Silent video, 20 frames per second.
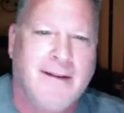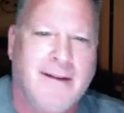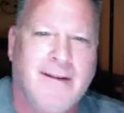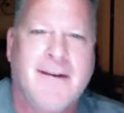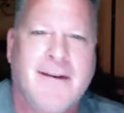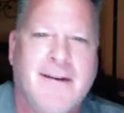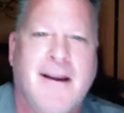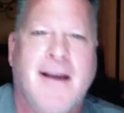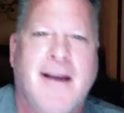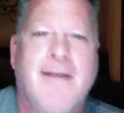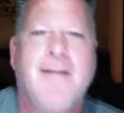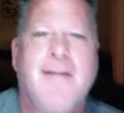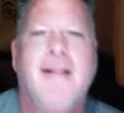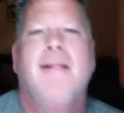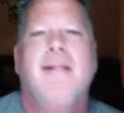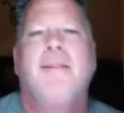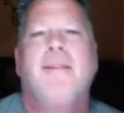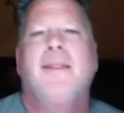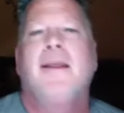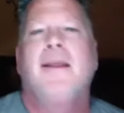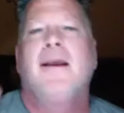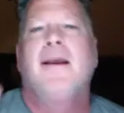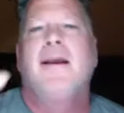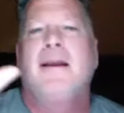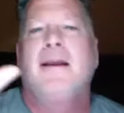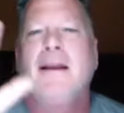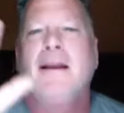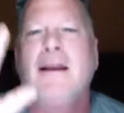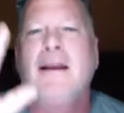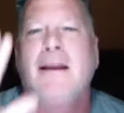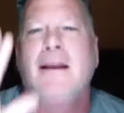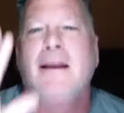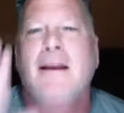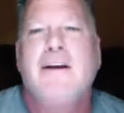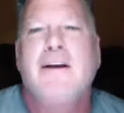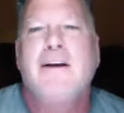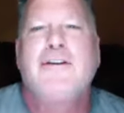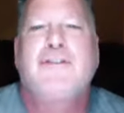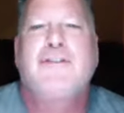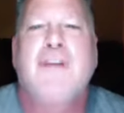Okay?
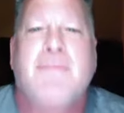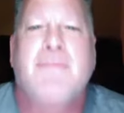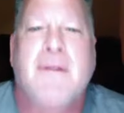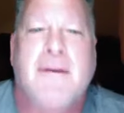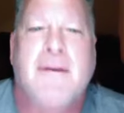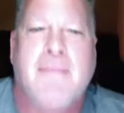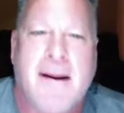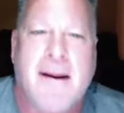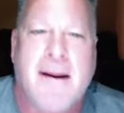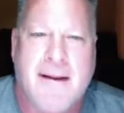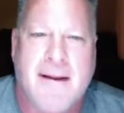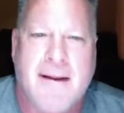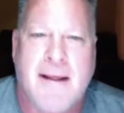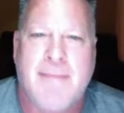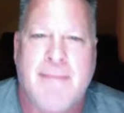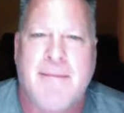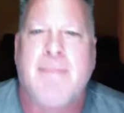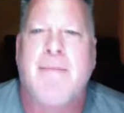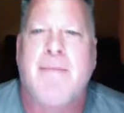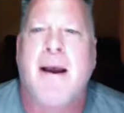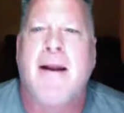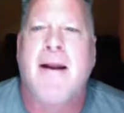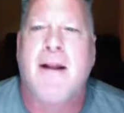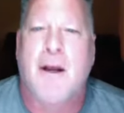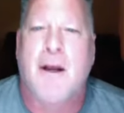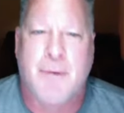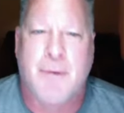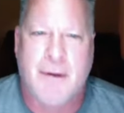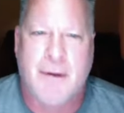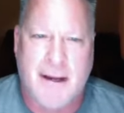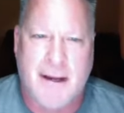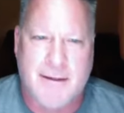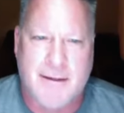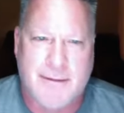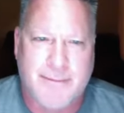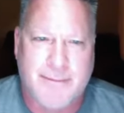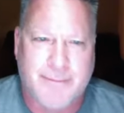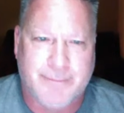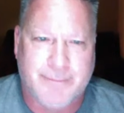Here's something to make that, that might help you guys.